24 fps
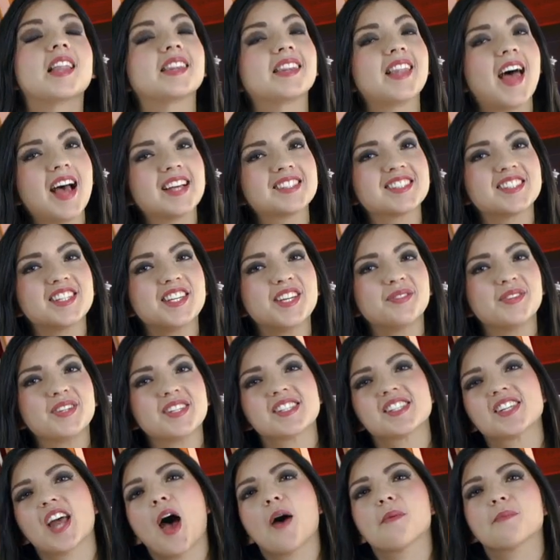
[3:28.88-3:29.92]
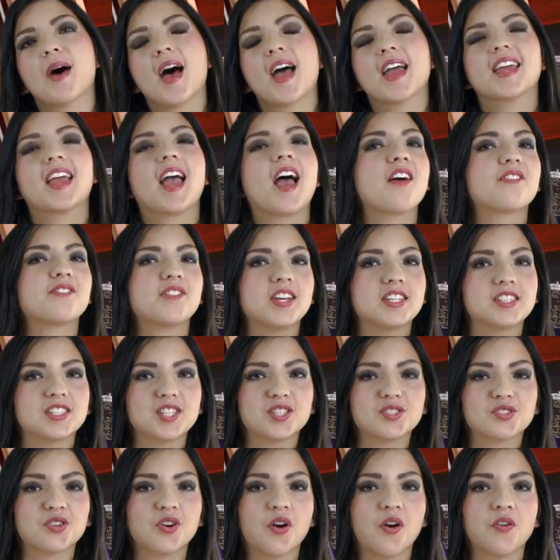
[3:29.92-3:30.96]
Lastly, we stopped by Cafe
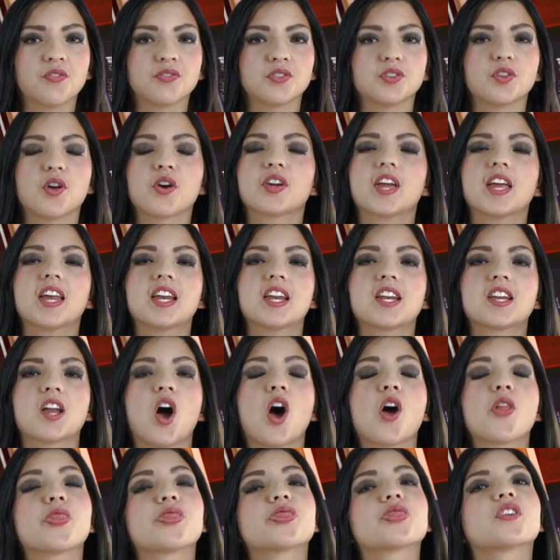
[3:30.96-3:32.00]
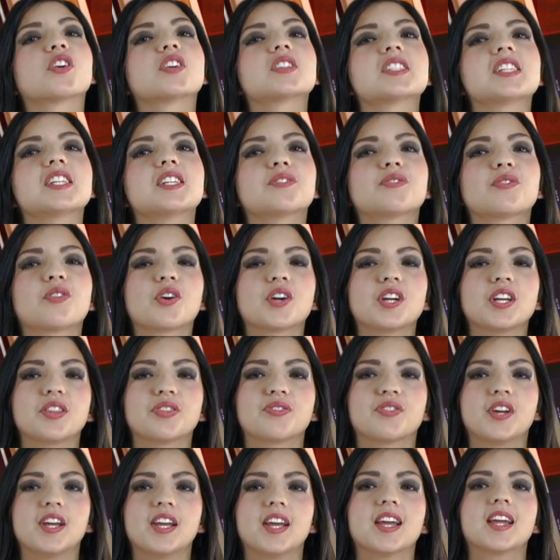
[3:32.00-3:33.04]
Citron, located on
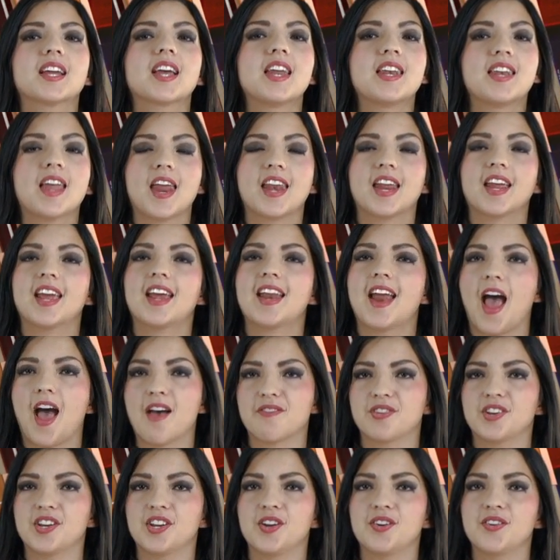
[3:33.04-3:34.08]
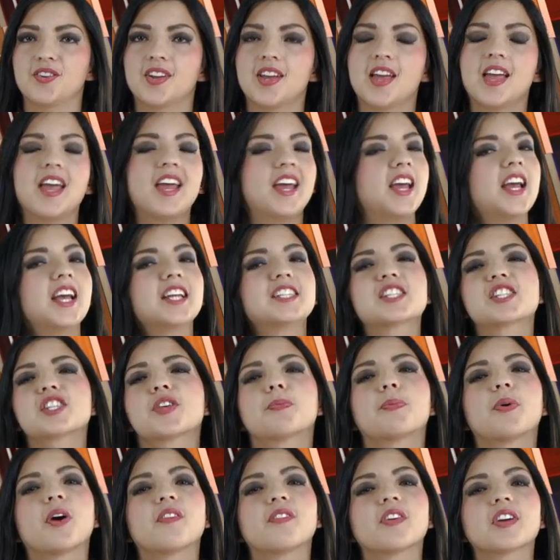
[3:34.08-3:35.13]
1343 Connecticut Avenue. It's
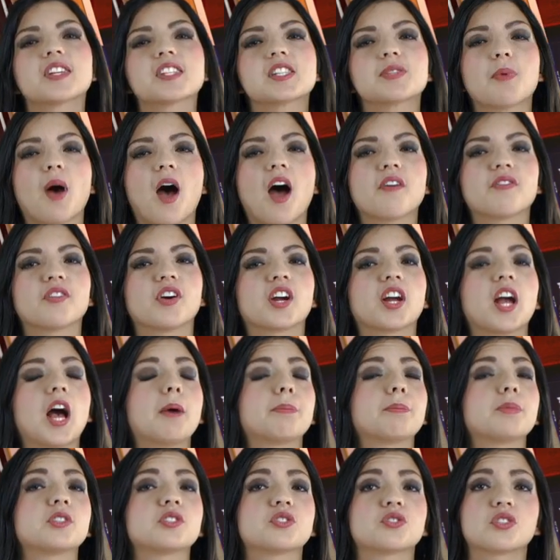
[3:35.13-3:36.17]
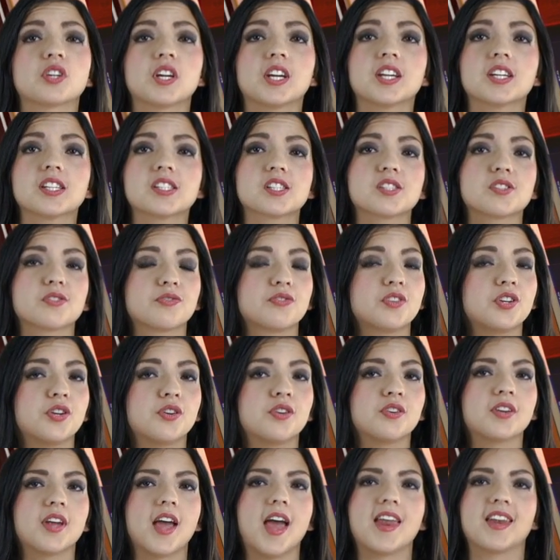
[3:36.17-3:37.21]
the perfect spot for a couple drinks,
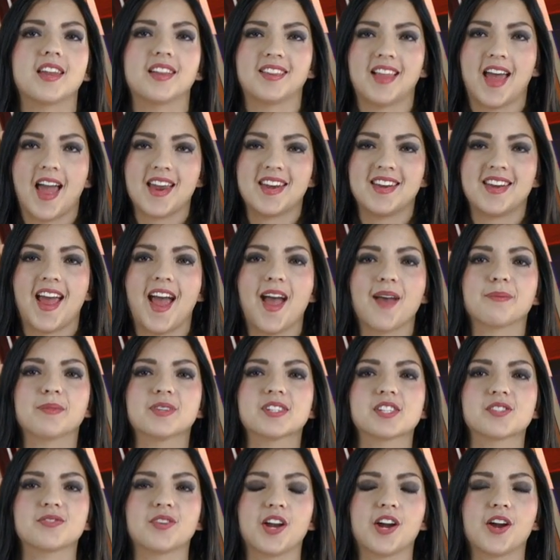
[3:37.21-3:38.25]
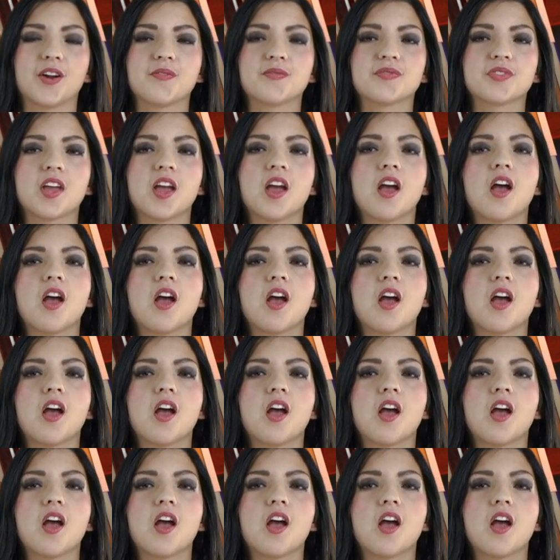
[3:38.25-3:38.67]
food, and a Latin atmosphere.